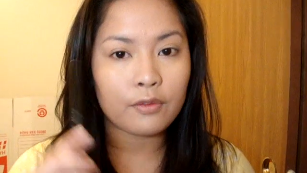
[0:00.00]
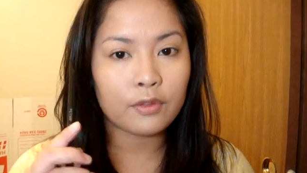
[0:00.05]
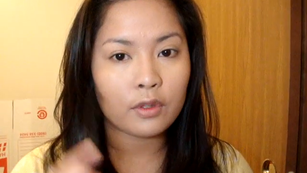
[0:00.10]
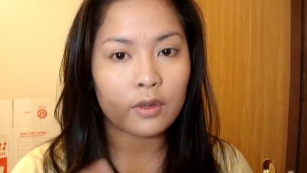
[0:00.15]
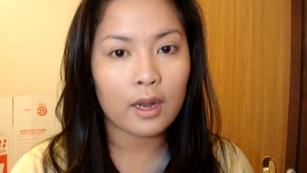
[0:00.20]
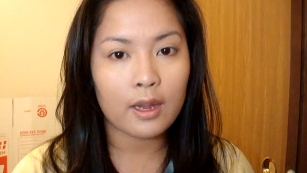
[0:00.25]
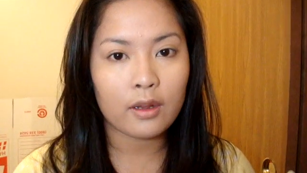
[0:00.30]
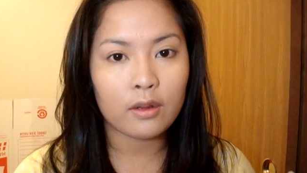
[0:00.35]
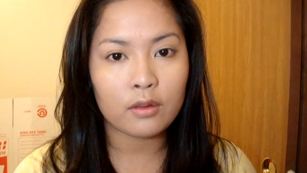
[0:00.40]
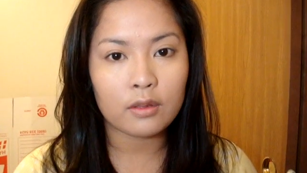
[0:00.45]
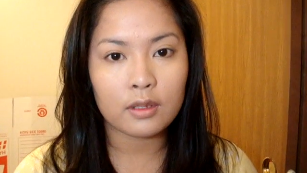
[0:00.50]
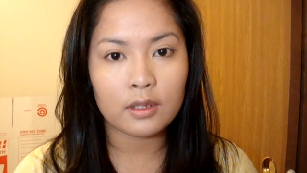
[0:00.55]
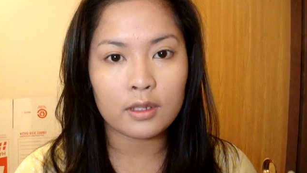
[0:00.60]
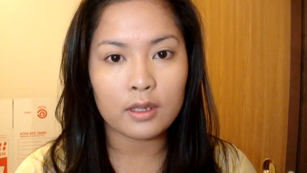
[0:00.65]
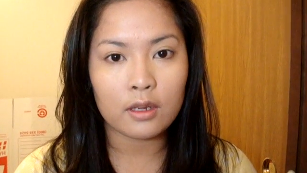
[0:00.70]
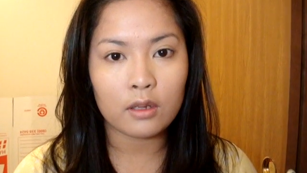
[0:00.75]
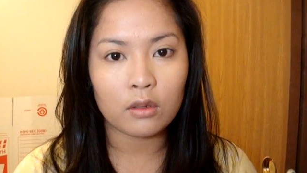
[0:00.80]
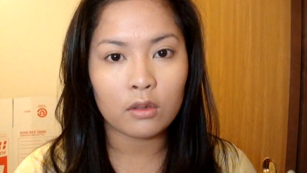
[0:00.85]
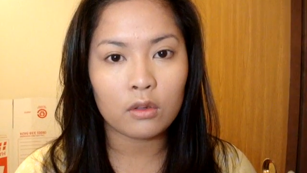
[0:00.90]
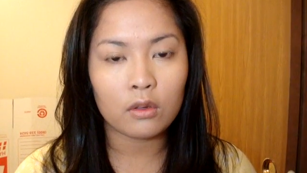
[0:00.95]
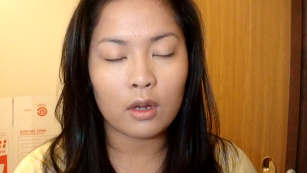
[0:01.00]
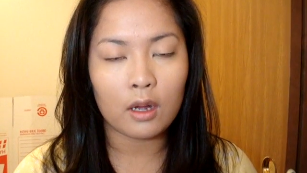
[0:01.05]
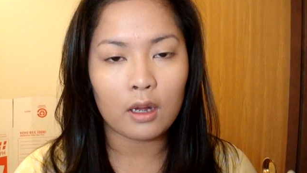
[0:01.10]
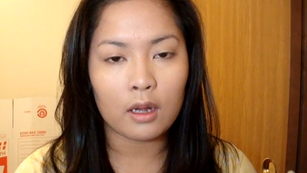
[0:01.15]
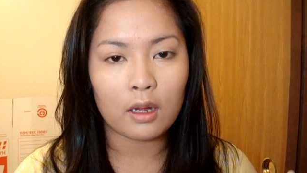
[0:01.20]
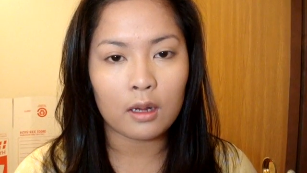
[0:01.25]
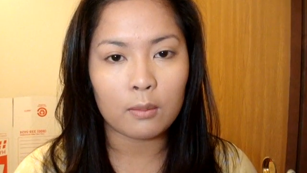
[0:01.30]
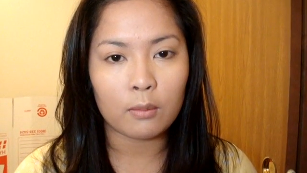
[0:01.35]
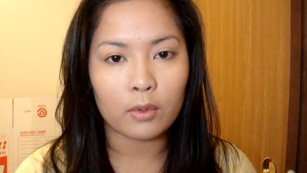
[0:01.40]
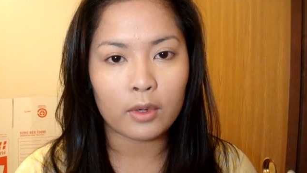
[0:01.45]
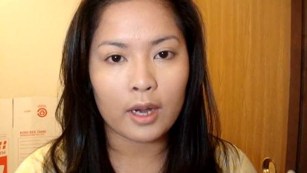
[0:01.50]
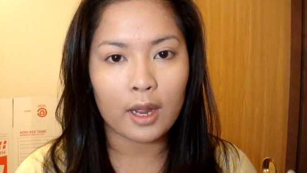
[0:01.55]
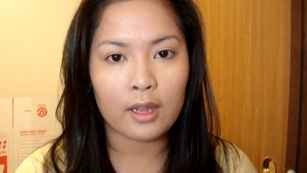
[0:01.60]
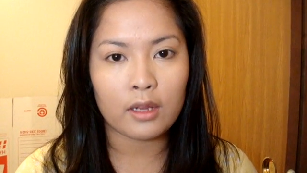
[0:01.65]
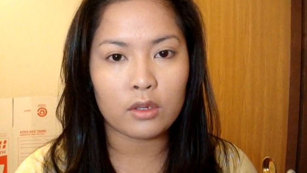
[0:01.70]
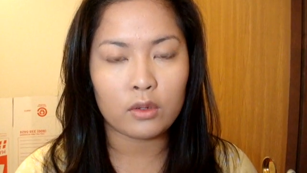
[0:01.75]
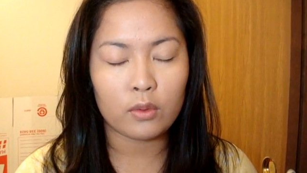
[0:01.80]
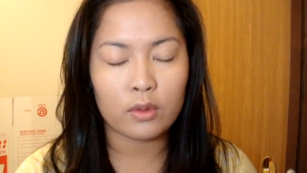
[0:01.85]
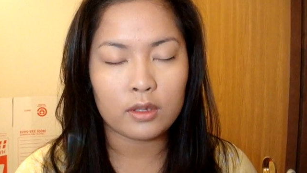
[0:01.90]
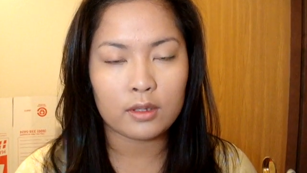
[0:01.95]
after I conceal, what
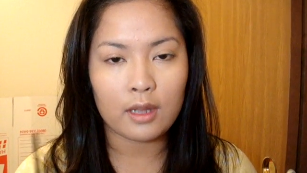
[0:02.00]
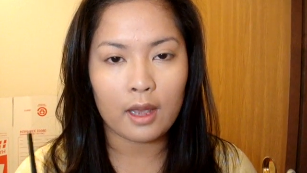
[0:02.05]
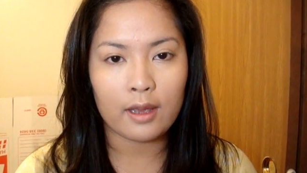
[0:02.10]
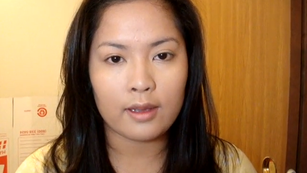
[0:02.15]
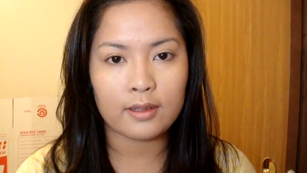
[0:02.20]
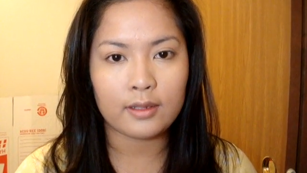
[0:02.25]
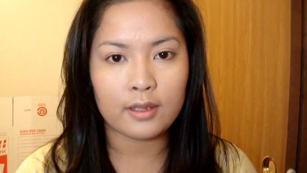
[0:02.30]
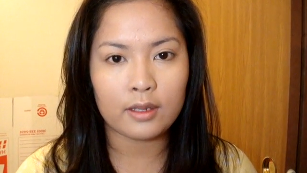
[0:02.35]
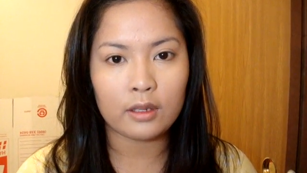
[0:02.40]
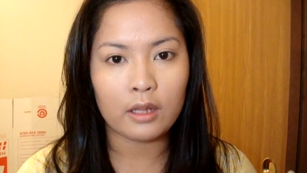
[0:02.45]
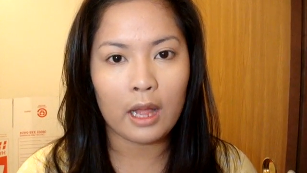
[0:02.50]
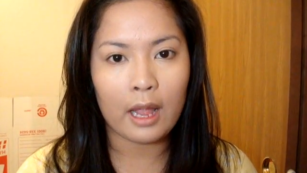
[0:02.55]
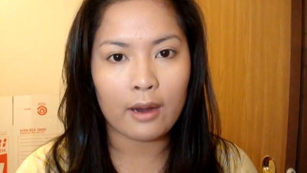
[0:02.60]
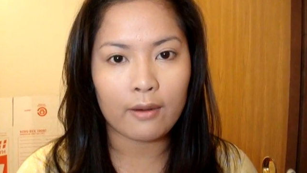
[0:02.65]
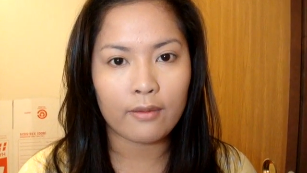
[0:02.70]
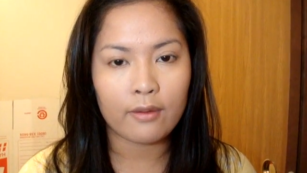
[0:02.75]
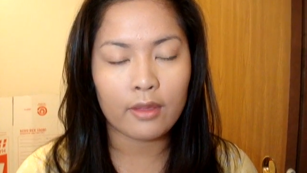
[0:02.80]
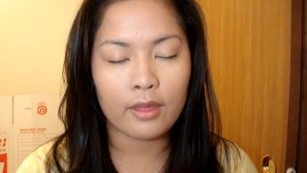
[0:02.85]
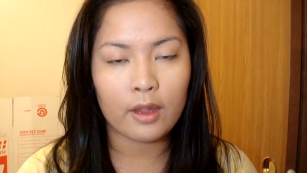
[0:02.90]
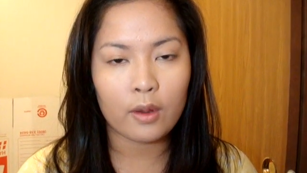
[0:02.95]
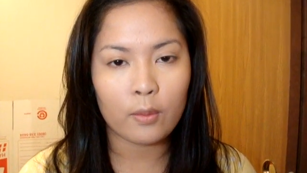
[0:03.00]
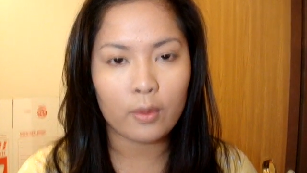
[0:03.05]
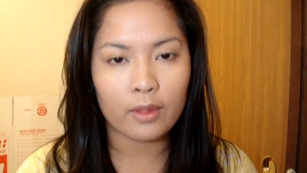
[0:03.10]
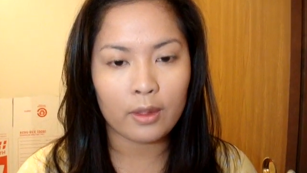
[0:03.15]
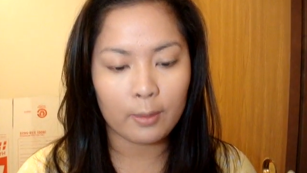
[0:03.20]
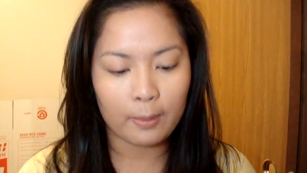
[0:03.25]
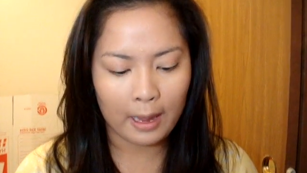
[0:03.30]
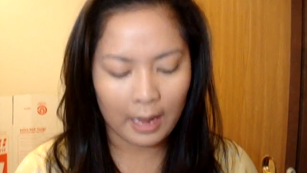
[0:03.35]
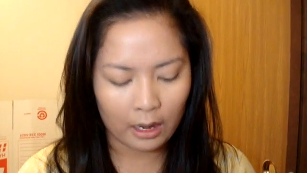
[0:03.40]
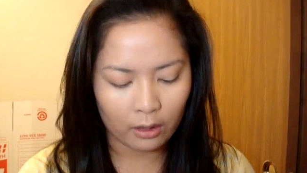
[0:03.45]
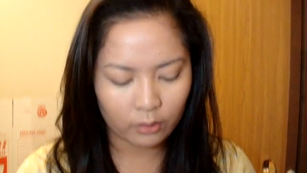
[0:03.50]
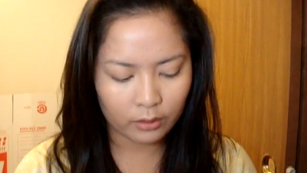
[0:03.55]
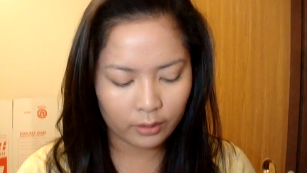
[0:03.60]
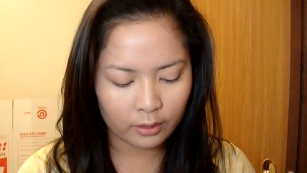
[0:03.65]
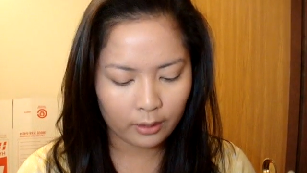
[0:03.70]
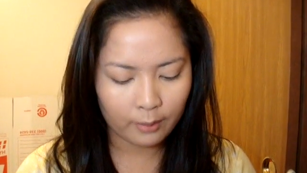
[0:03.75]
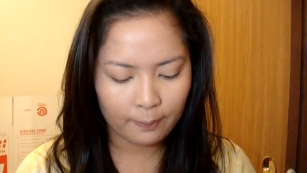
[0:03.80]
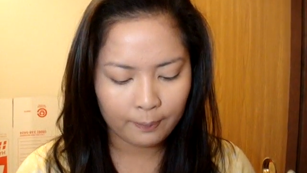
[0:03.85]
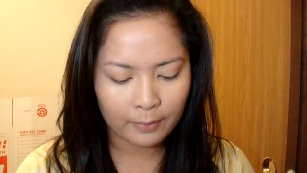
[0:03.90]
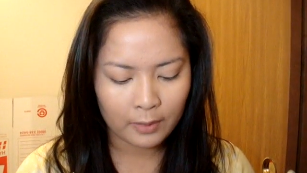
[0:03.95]
I do is I seal everything with a
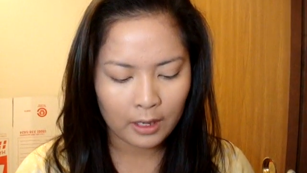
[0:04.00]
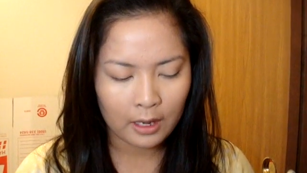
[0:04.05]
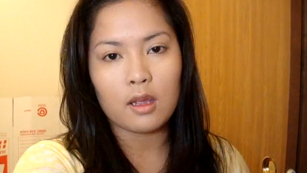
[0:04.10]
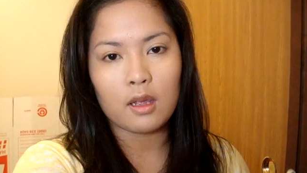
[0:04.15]
powder.